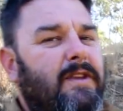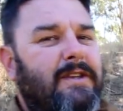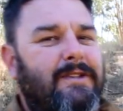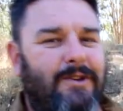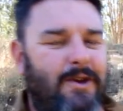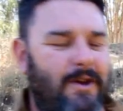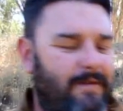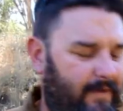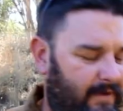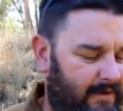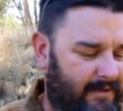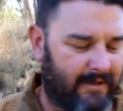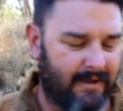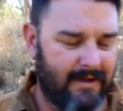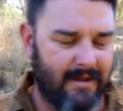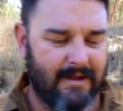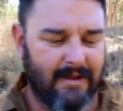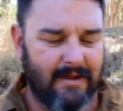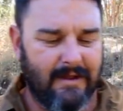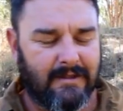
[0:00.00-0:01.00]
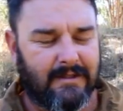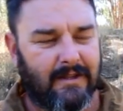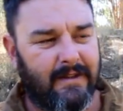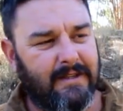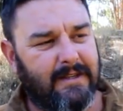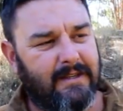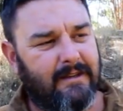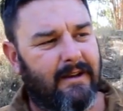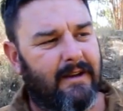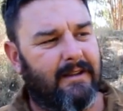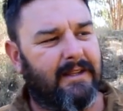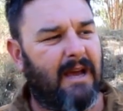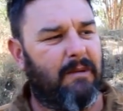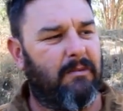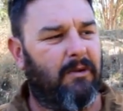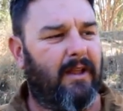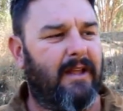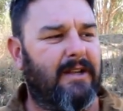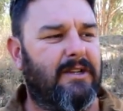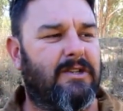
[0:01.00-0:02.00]
on the surface. So this has got a
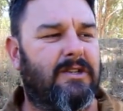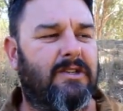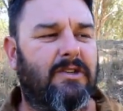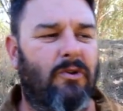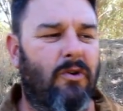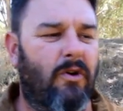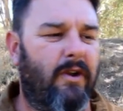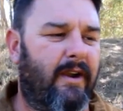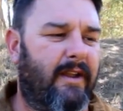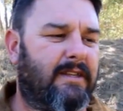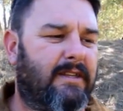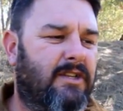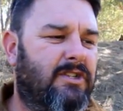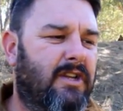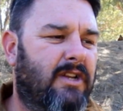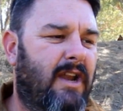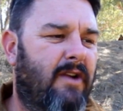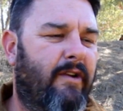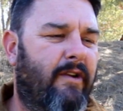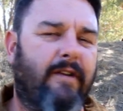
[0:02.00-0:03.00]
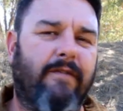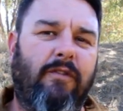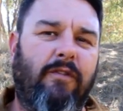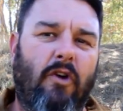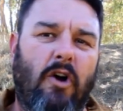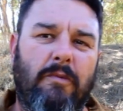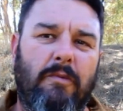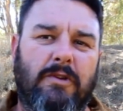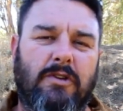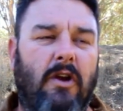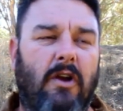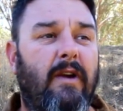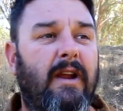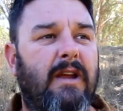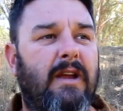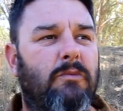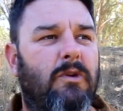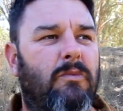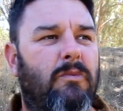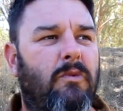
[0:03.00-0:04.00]
double-edged sword and it's a generic fly which I
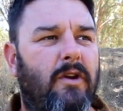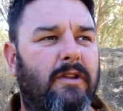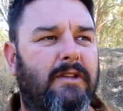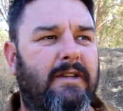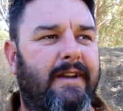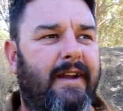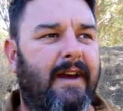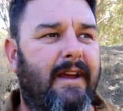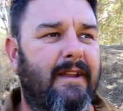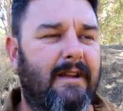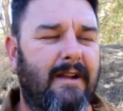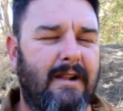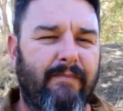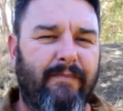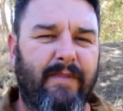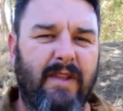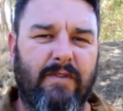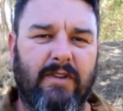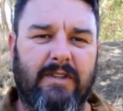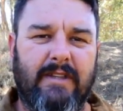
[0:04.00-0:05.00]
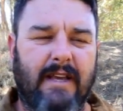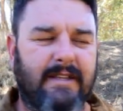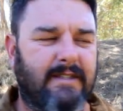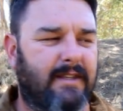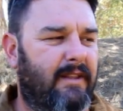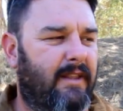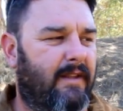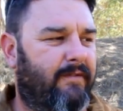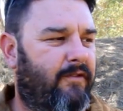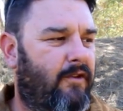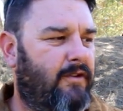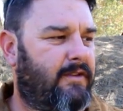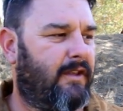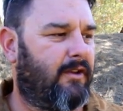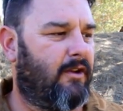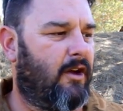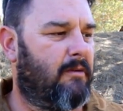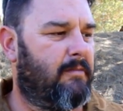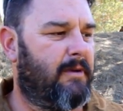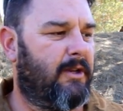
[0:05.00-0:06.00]
reckon will work today. If it doesn't, the first
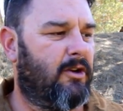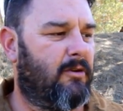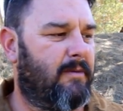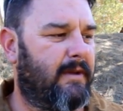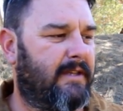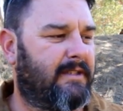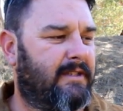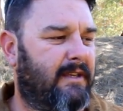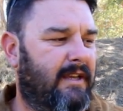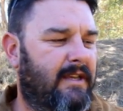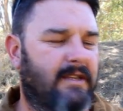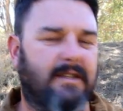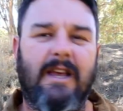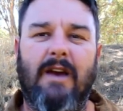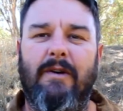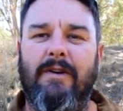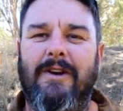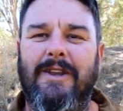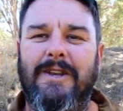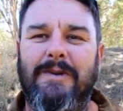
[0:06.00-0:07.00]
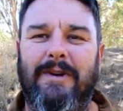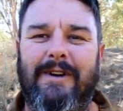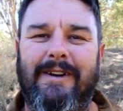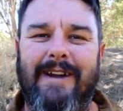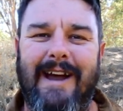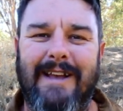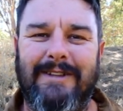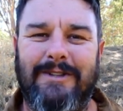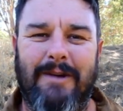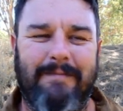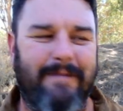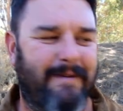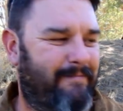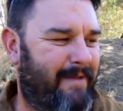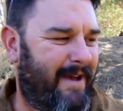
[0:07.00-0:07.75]
thing I'll be doing is, is going onto a grasshopper